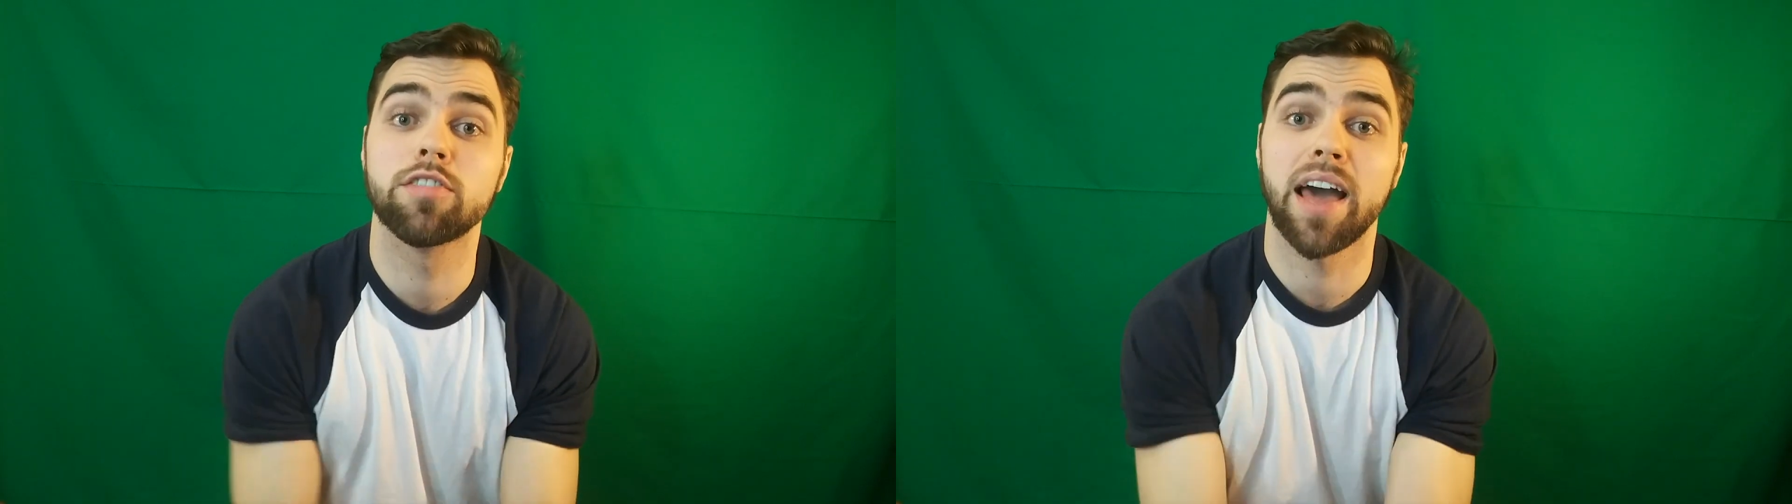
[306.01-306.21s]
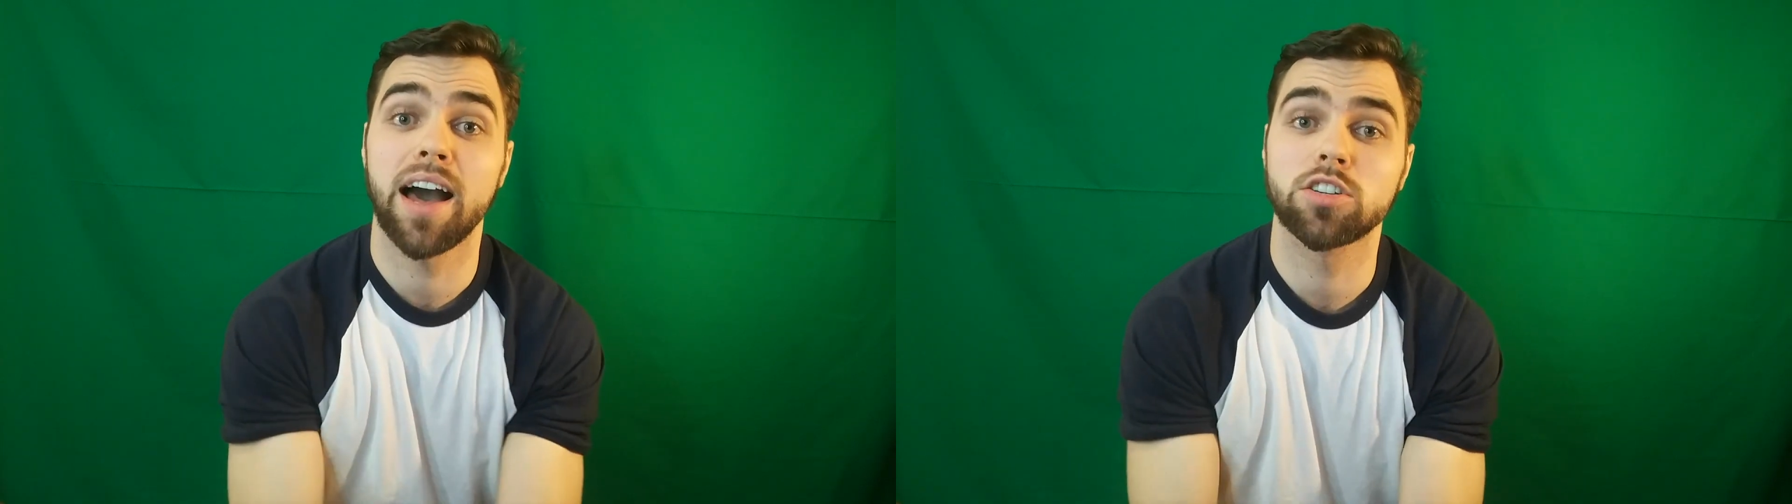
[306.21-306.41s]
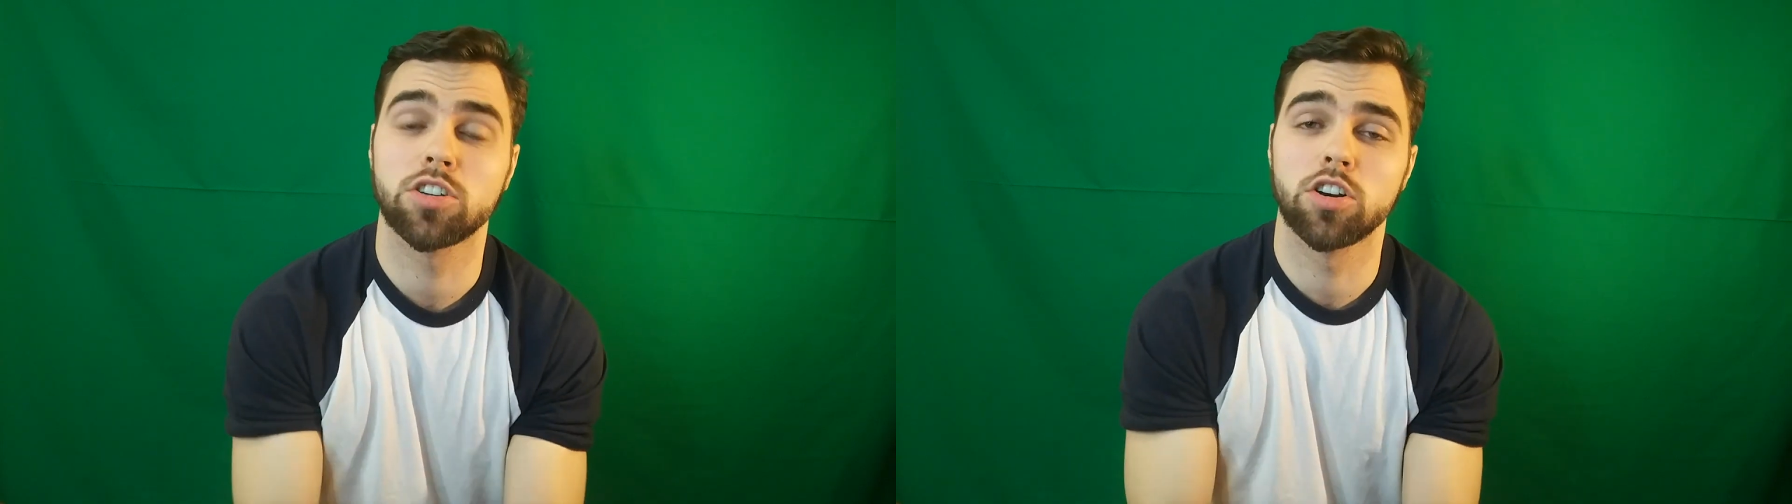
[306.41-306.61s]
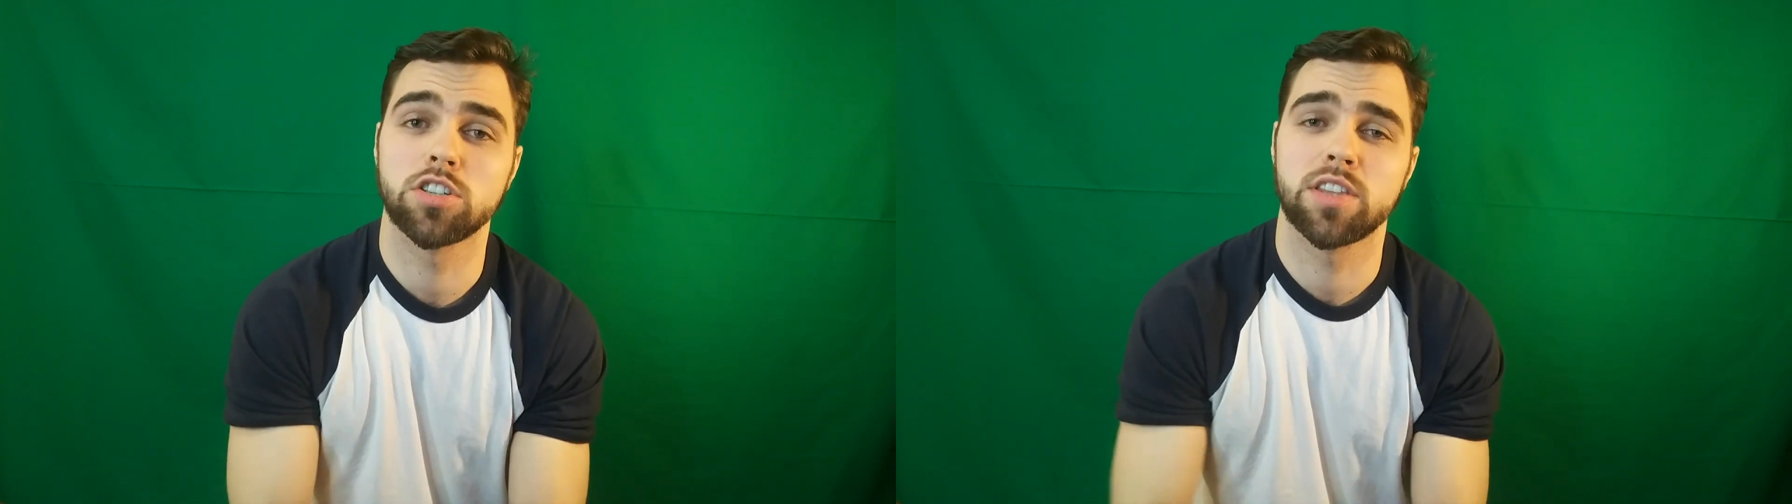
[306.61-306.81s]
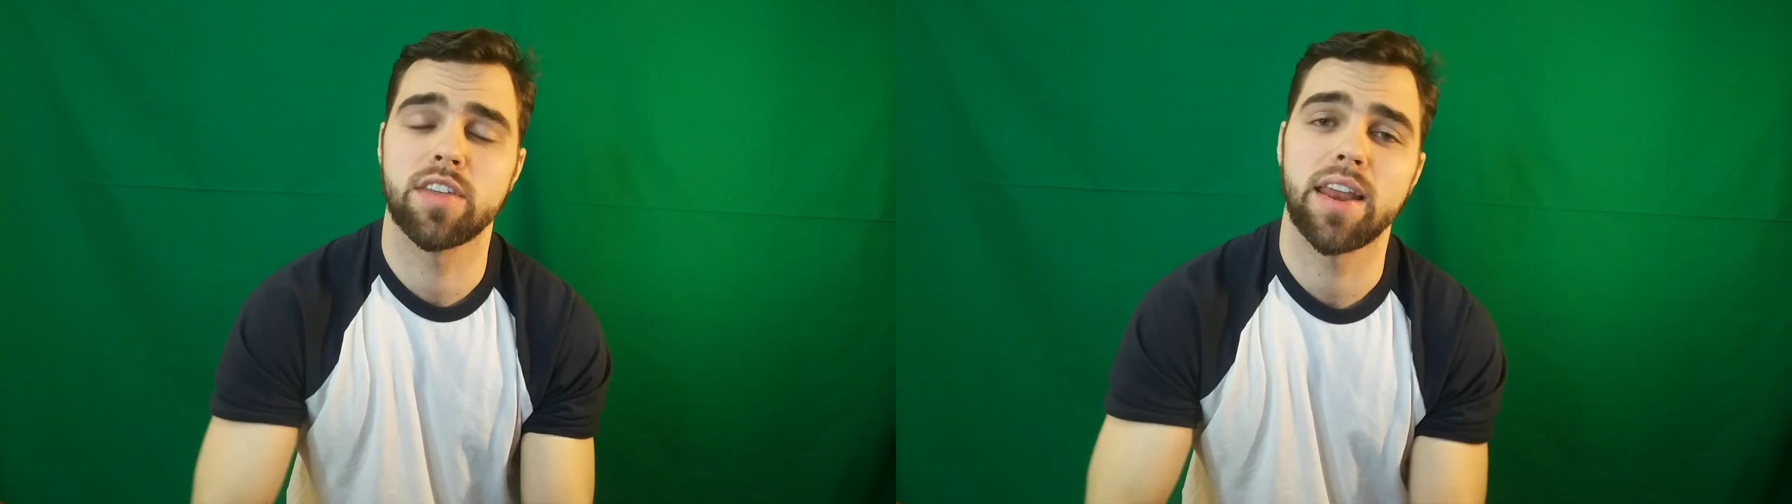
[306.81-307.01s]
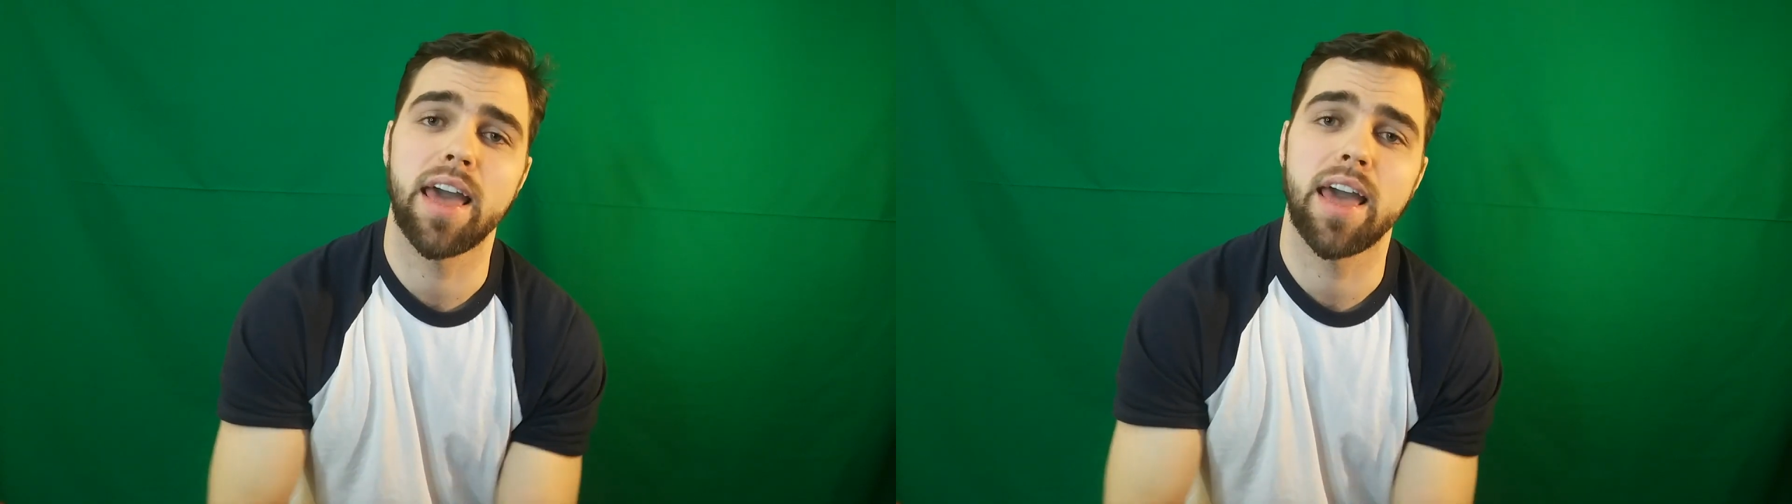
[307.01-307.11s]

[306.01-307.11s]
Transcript: actors that